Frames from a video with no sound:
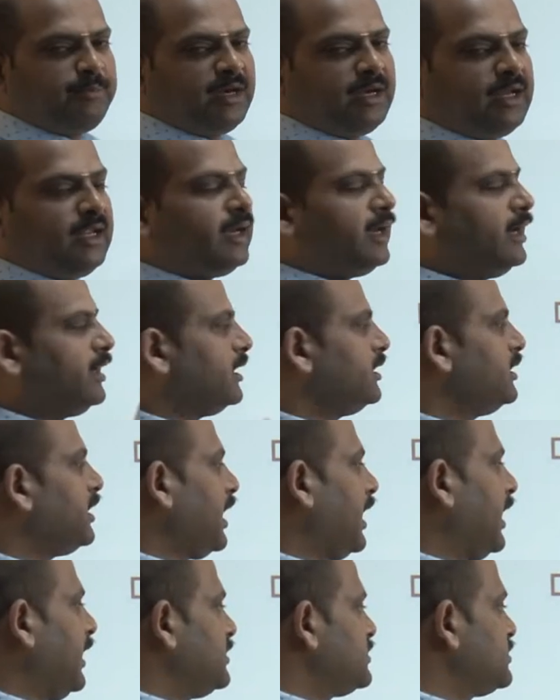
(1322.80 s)
be rewritten
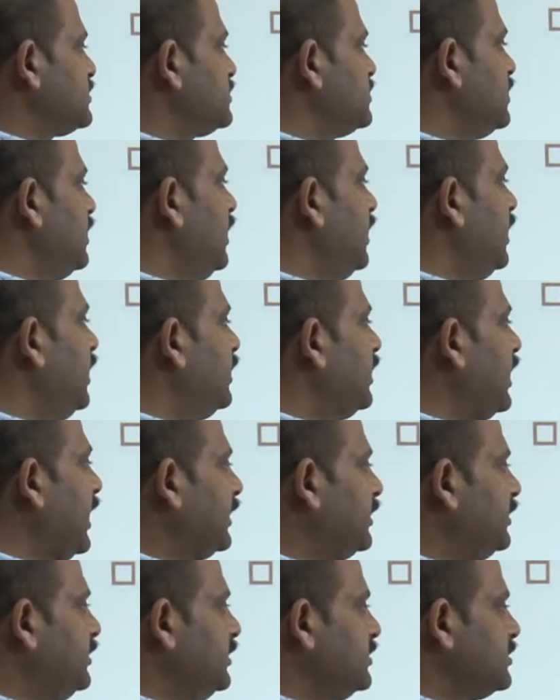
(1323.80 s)
as
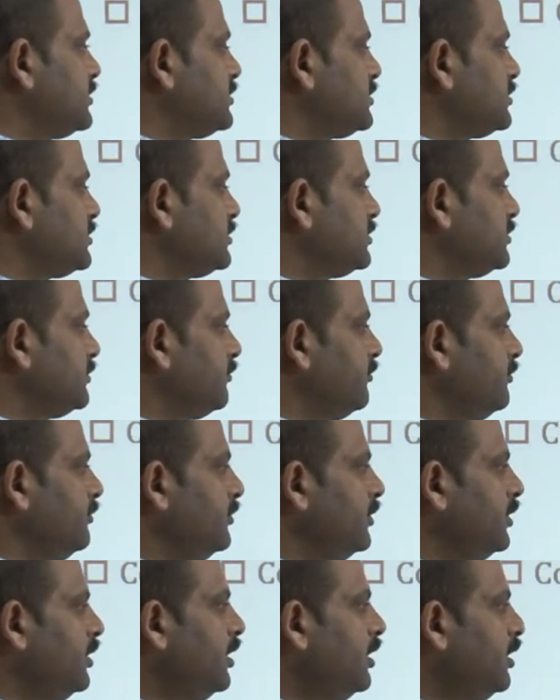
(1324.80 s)
like this.
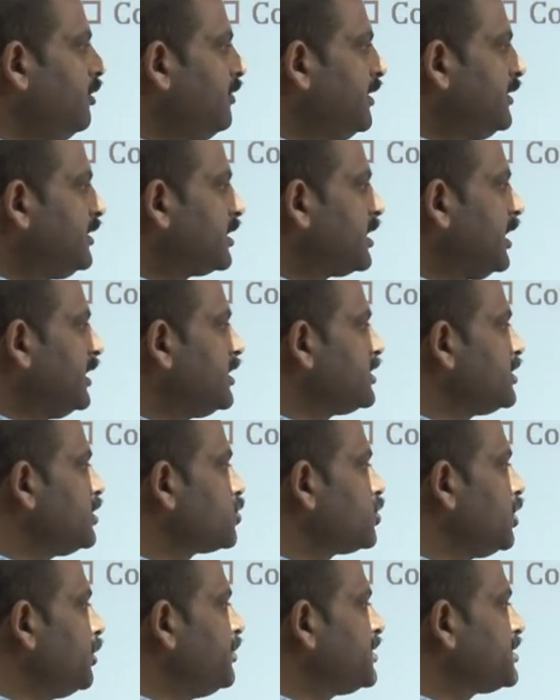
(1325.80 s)
When the condition
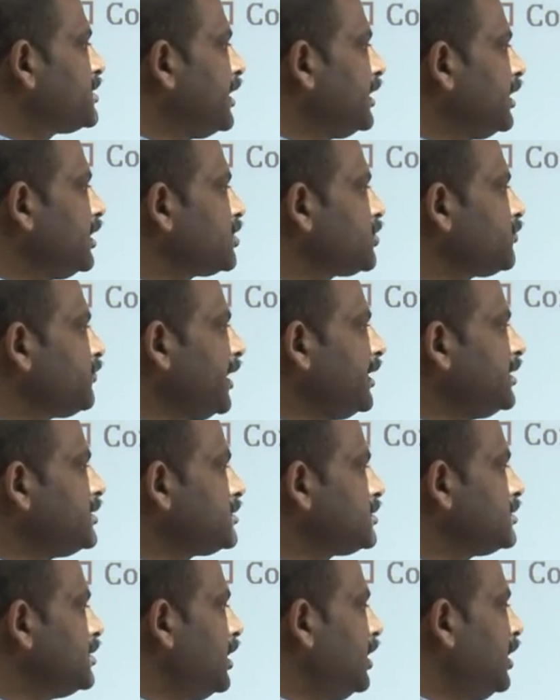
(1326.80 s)
is going to be
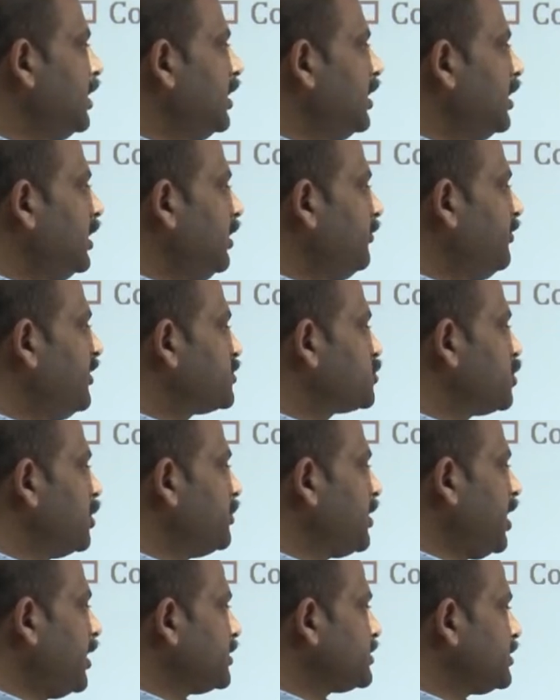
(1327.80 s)
satisfies, if it is going to
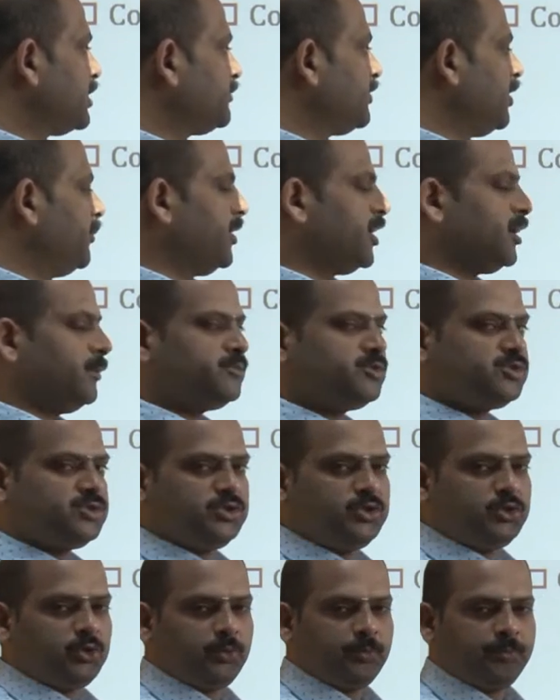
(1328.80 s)
be not satisfied, it will become
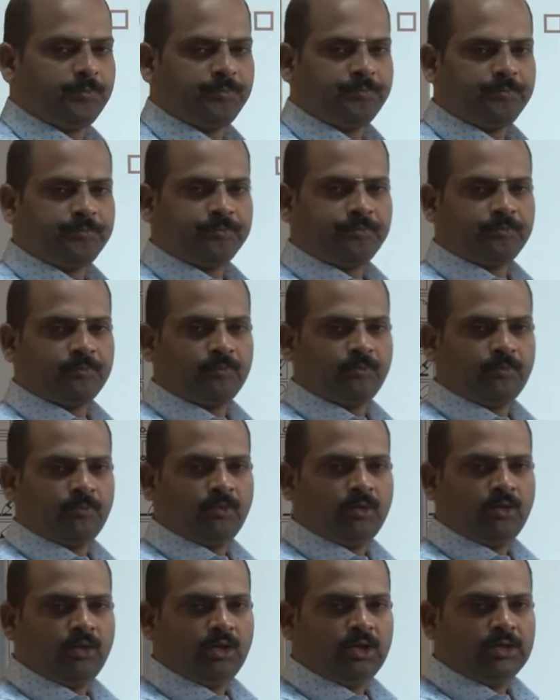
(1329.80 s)
0.
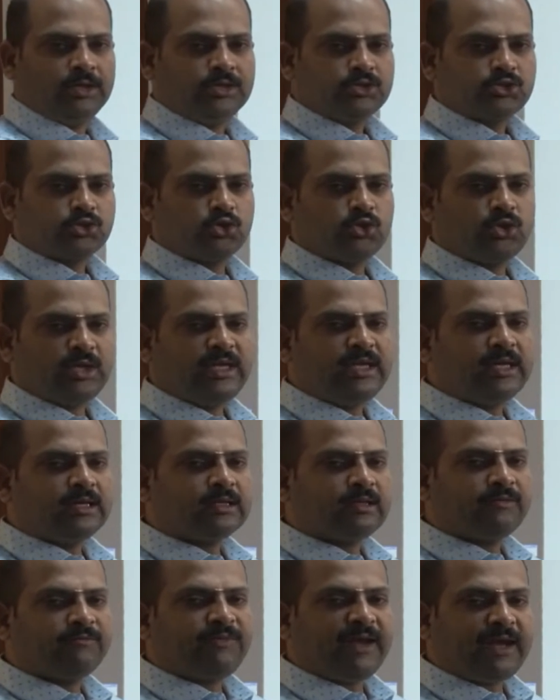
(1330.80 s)
So, here
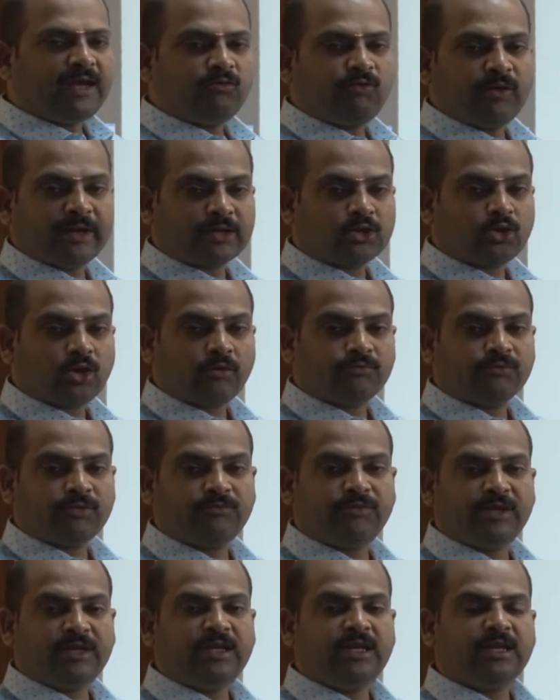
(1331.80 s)
the weight vector of the
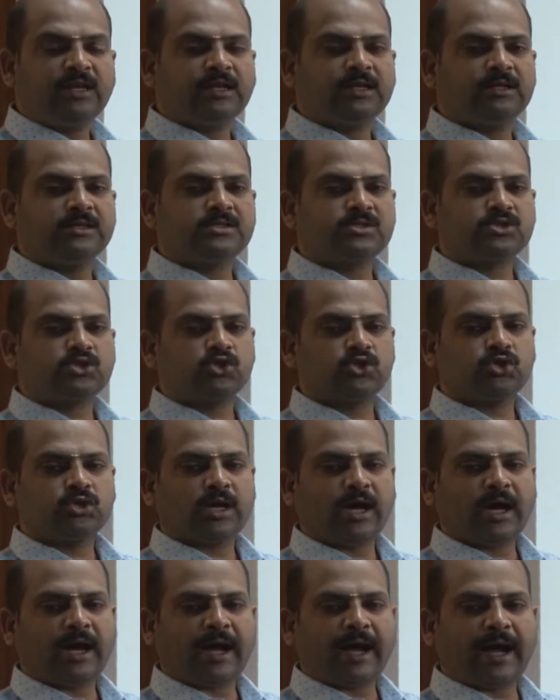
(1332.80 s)
winning cluster
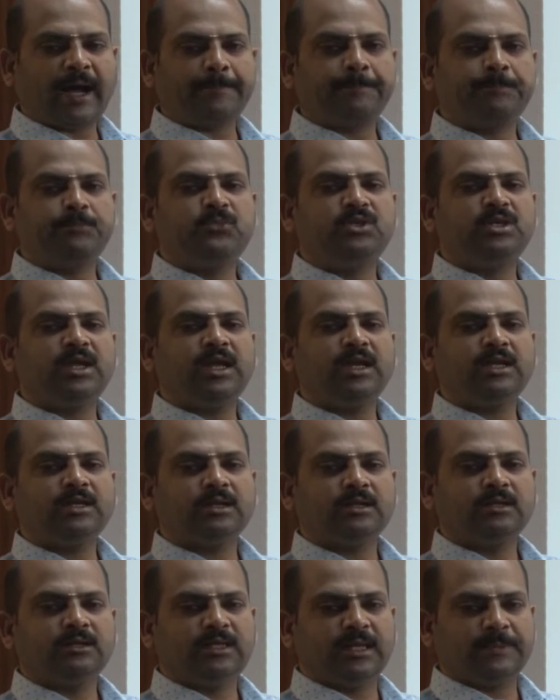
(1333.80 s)
update
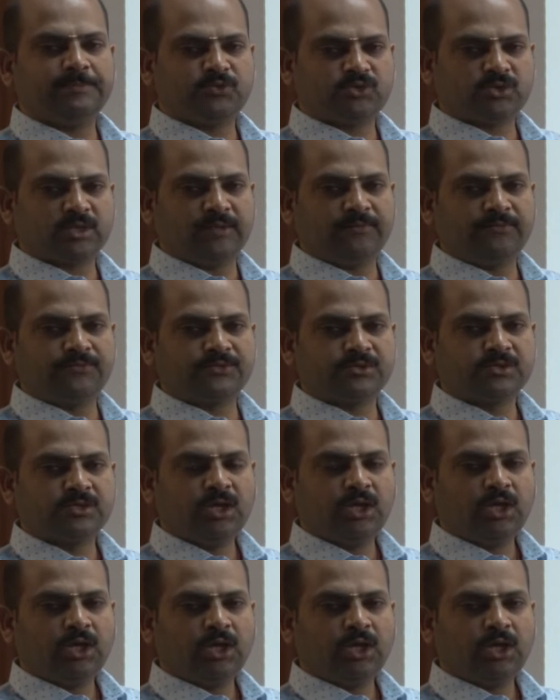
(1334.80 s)
themselves